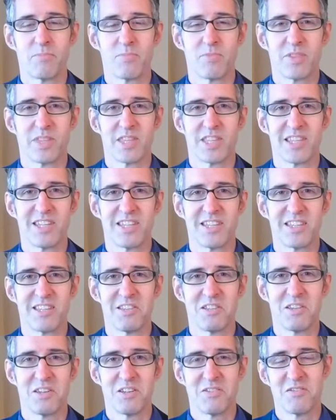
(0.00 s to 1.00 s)
the,
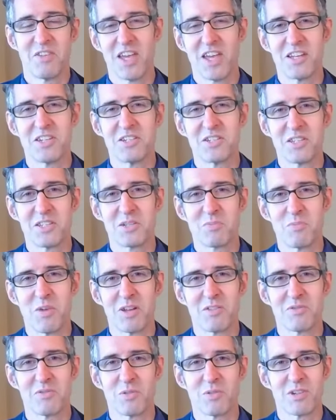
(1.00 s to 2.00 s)
the advantage of this
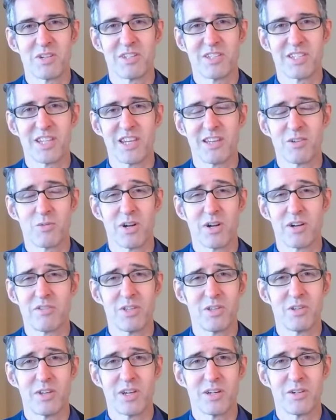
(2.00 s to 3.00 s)
metaphor is that wherever you
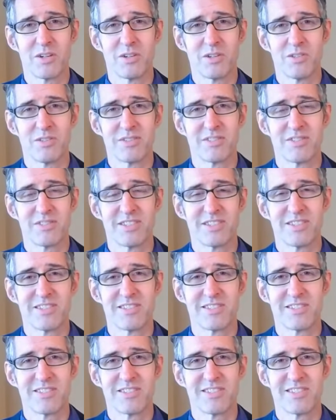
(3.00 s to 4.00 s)
go,
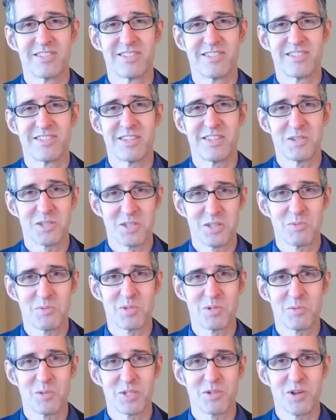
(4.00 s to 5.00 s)
there seems to
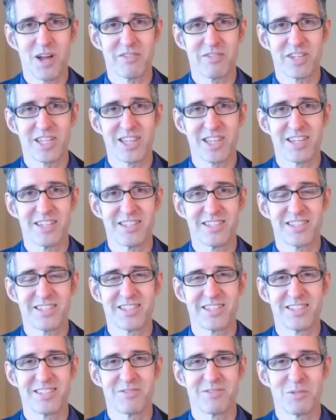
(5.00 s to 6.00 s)
be traffic lights,
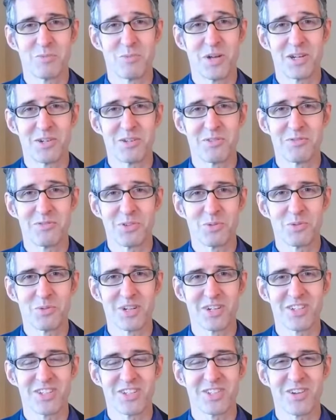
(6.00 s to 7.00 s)
for better and for
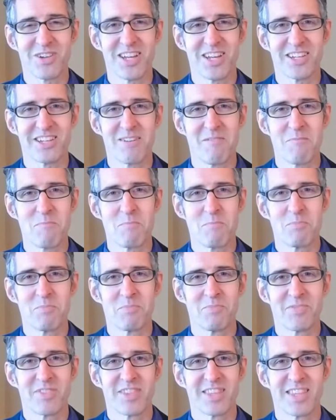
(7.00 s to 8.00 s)
worse, right?
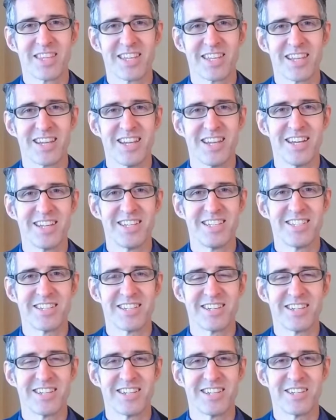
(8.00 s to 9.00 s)
And
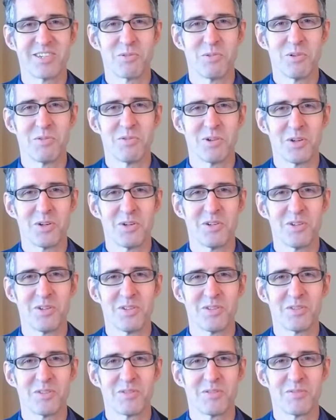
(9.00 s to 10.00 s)
uh, we've
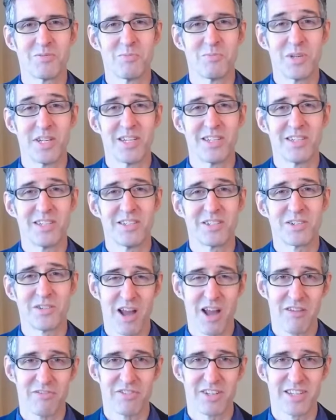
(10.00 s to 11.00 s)
all been in
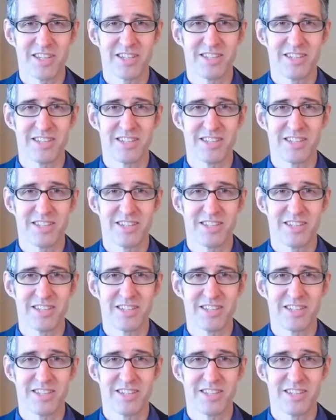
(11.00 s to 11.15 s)
traffic.